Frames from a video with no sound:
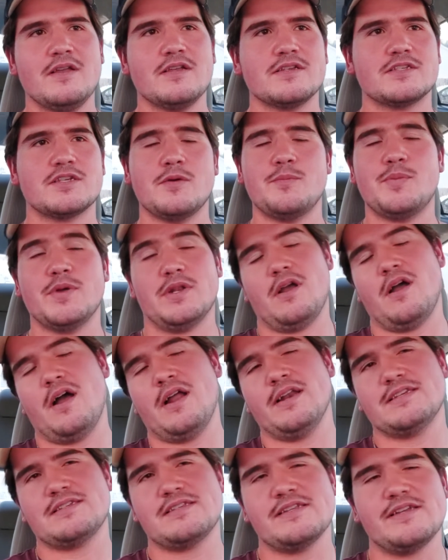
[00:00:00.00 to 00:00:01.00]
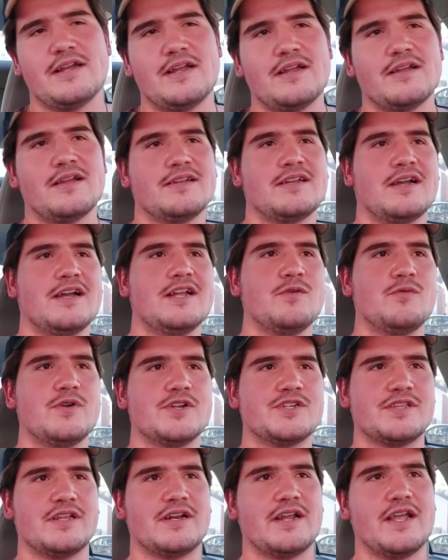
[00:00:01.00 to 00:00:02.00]
So, but honestly, I kind of
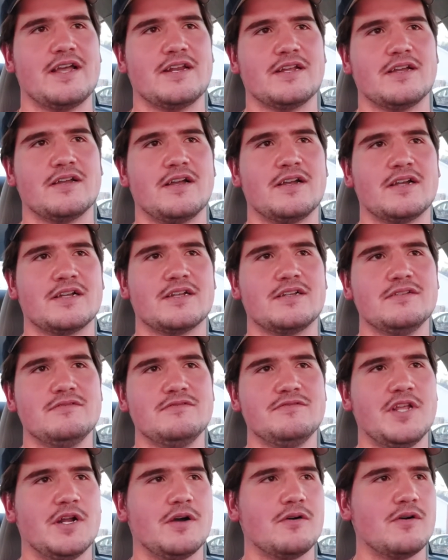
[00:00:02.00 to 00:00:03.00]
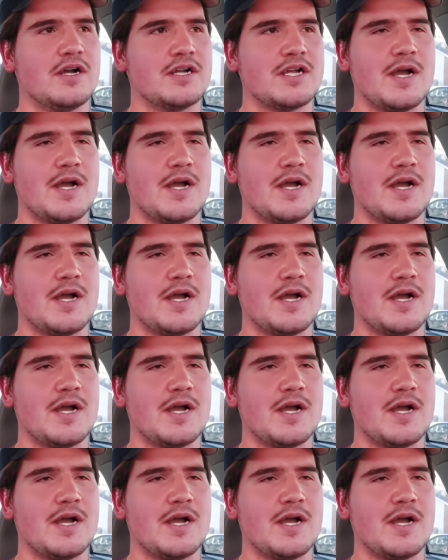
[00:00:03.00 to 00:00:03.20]
wish that I had a